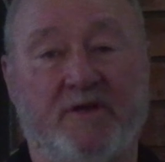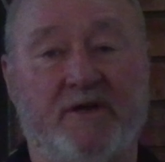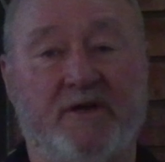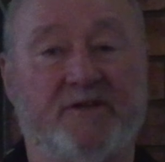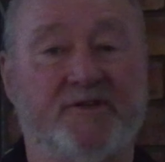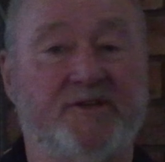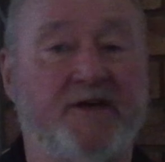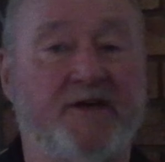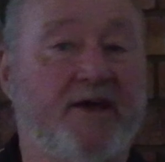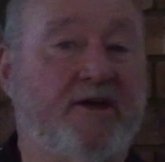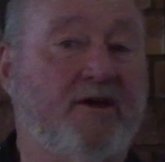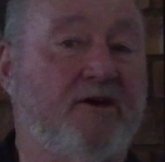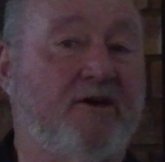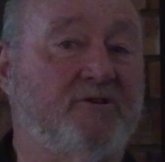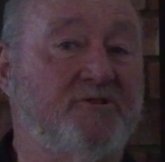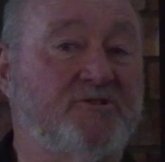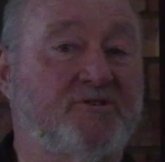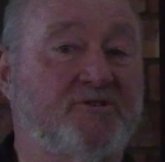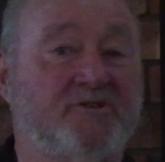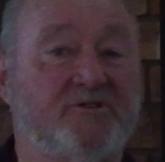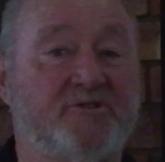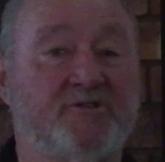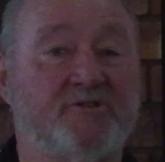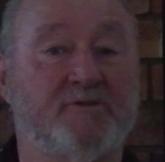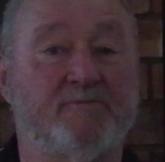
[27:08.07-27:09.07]
their TACO
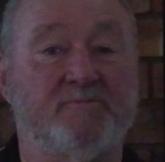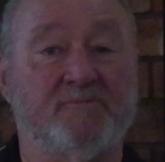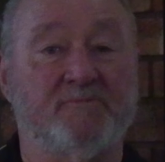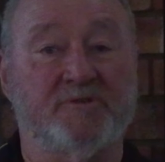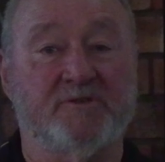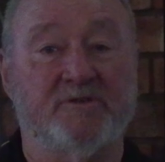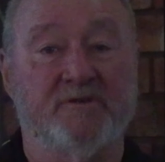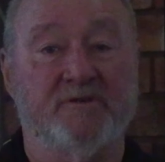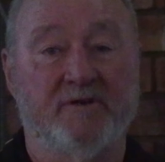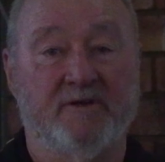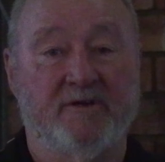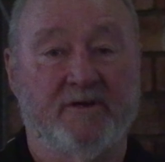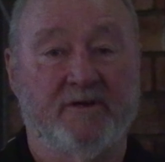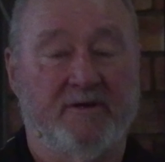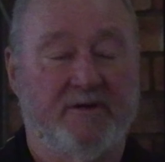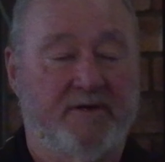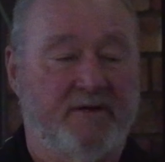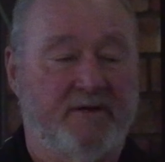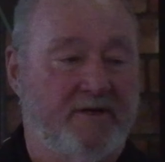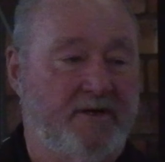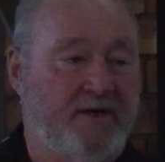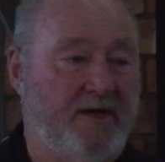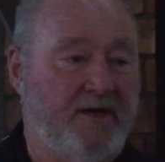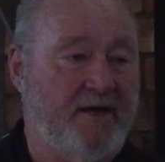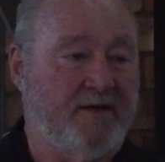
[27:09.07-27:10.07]
systems.
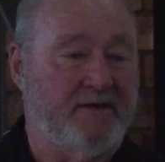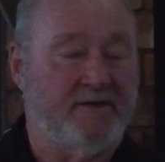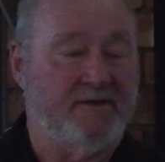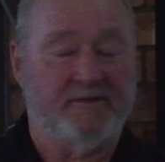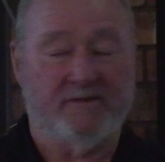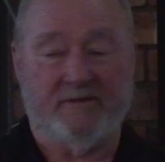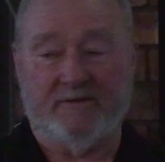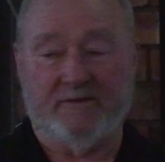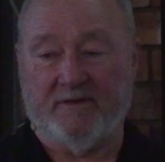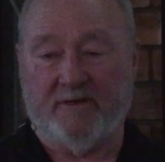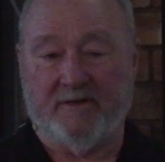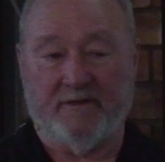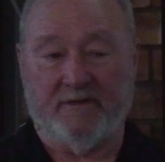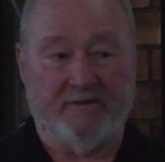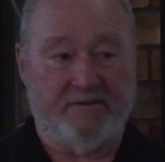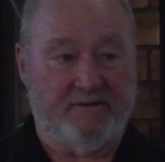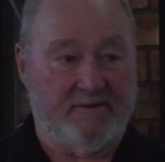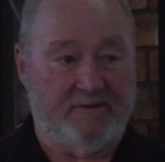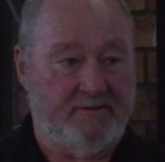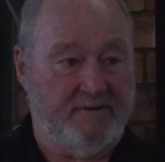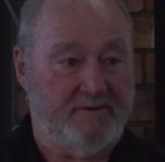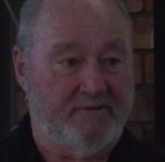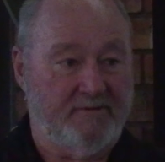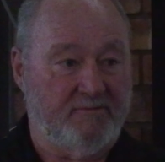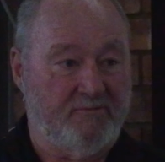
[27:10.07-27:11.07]
And
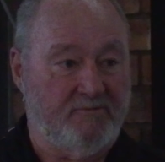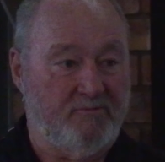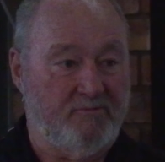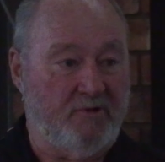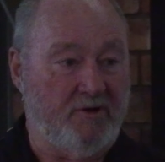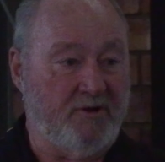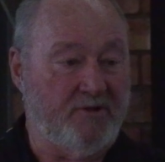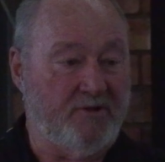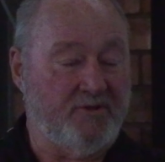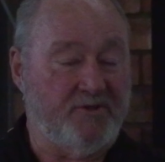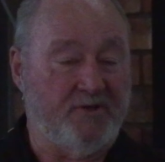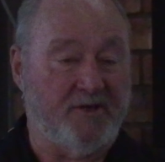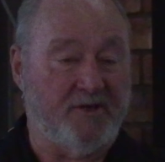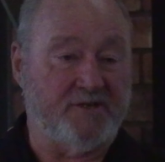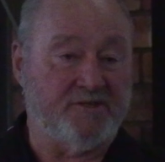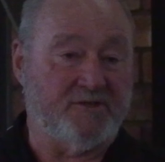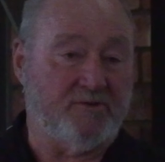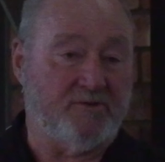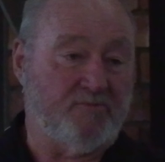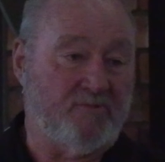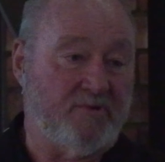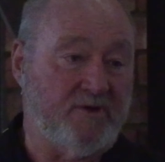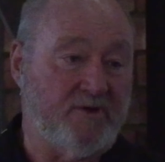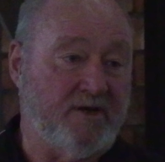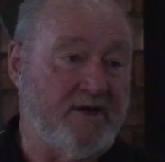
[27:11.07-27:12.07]
one of the
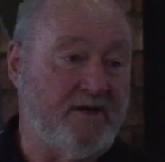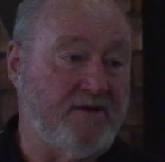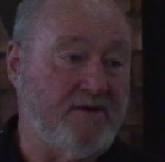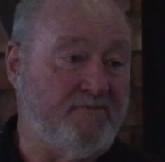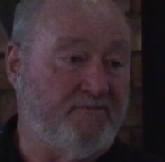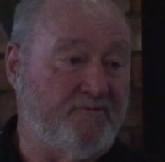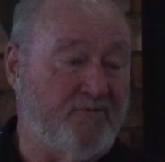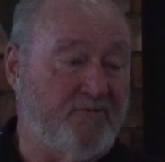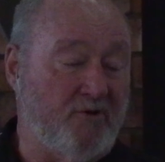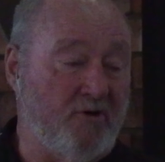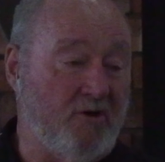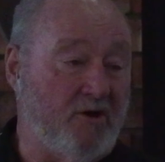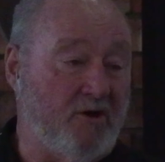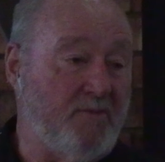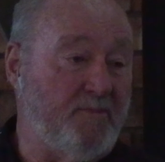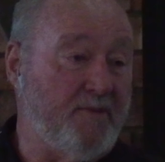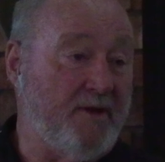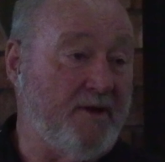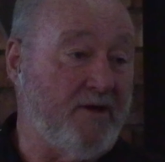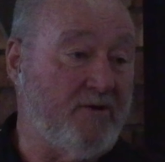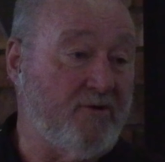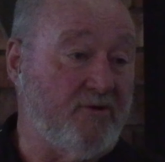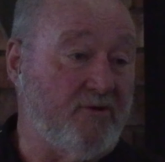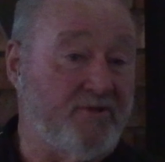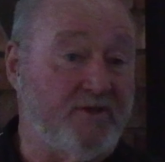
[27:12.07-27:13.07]
things that we forgot
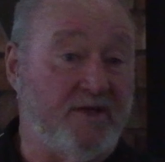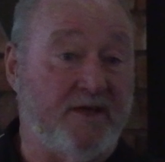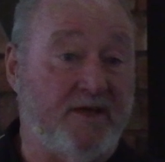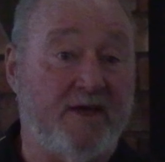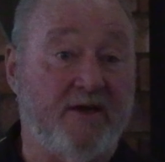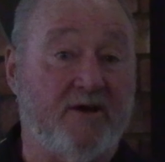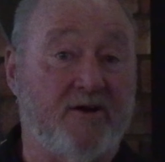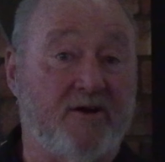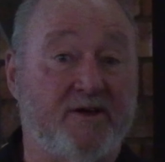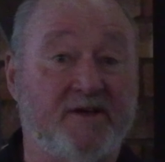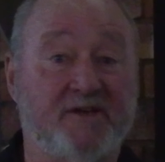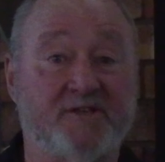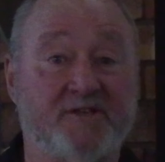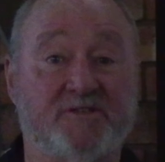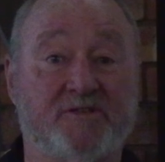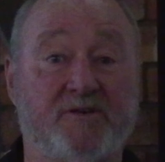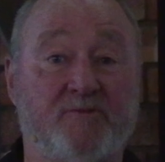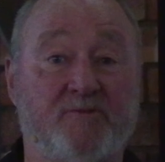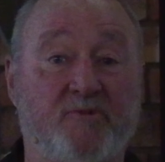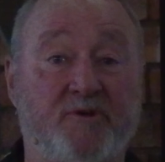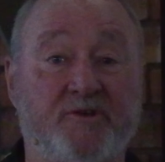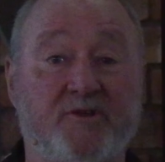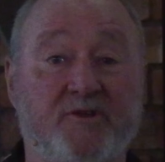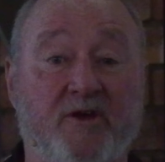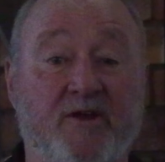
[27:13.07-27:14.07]
about on the EIS
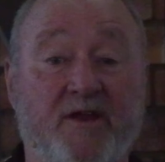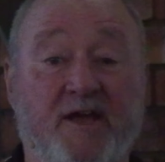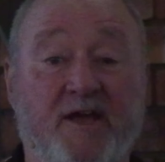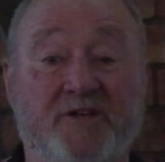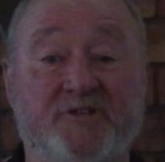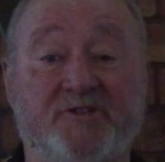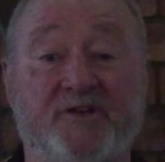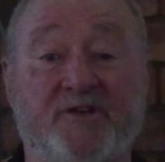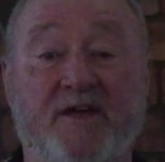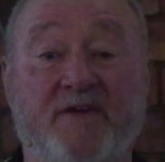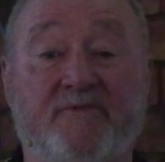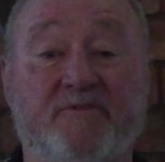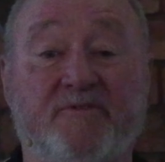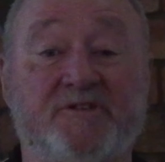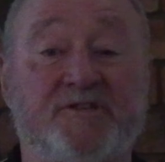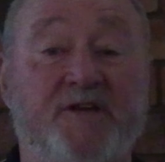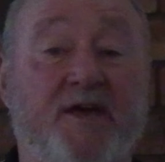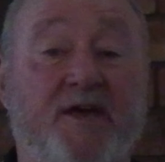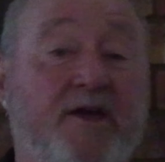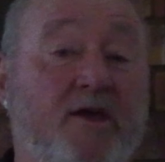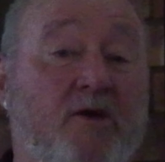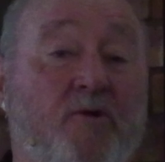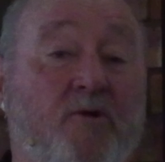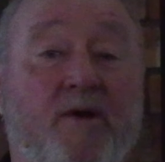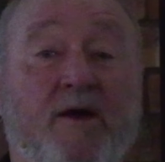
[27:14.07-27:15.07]
that we don't actually have a
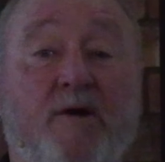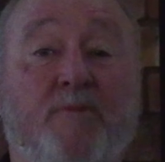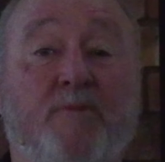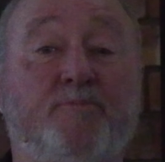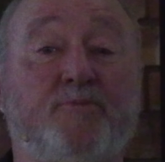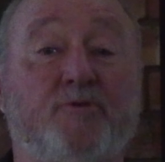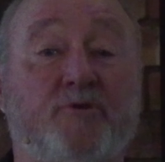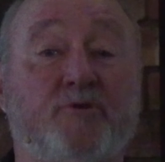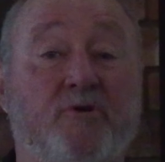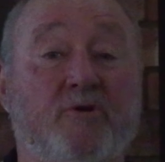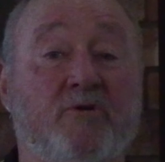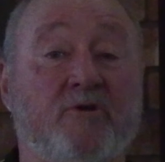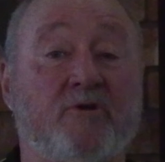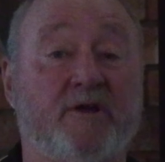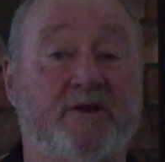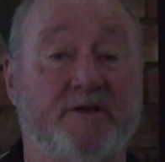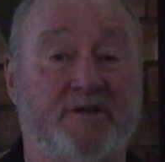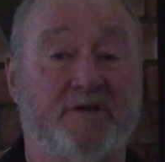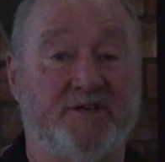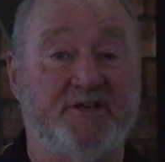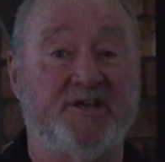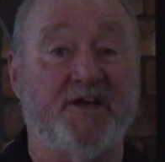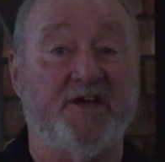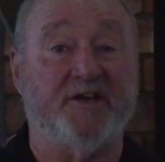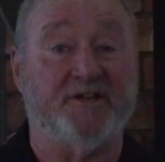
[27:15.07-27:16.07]
TACO output on
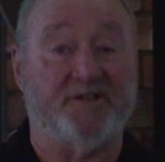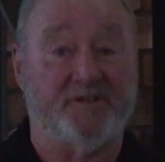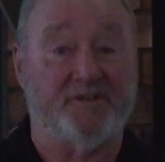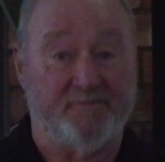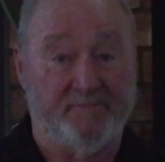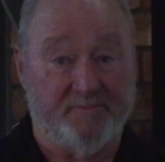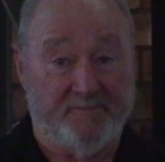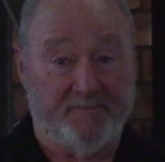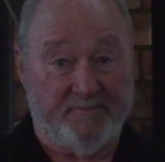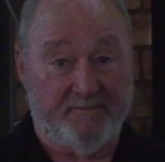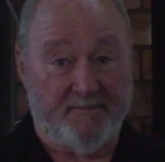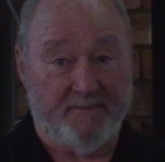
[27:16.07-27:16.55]
it yet.